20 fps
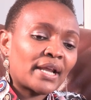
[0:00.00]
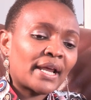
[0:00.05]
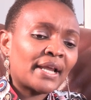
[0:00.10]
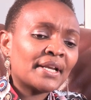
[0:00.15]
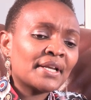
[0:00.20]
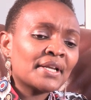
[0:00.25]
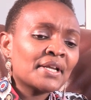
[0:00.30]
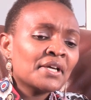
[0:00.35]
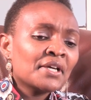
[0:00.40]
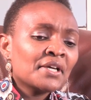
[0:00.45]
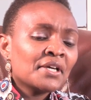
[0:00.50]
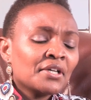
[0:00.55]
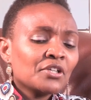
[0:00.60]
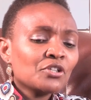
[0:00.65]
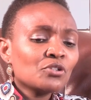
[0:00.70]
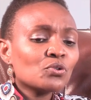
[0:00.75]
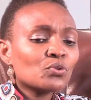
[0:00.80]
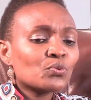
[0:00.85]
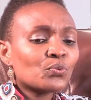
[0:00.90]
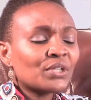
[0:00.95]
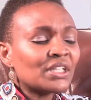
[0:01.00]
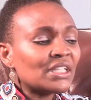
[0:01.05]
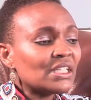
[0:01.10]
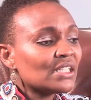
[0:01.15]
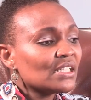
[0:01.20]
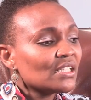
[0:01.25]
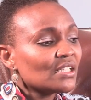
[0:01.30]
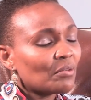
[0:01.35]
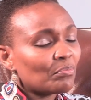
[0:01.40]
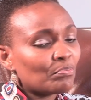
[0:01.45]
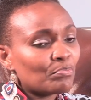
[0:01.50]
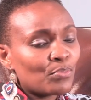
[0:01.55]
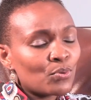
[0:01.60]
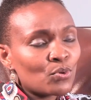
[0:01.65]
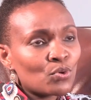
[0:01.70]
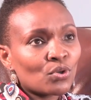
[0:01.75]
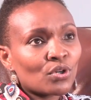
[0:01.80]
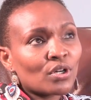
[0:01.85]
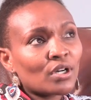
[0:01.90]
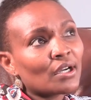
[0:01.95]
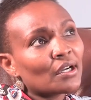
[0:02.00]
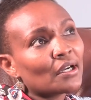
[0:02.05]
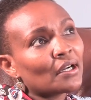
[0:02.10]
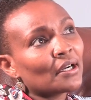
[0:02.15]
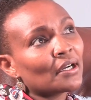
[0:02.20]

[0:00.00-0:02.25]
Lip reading: And, reading the book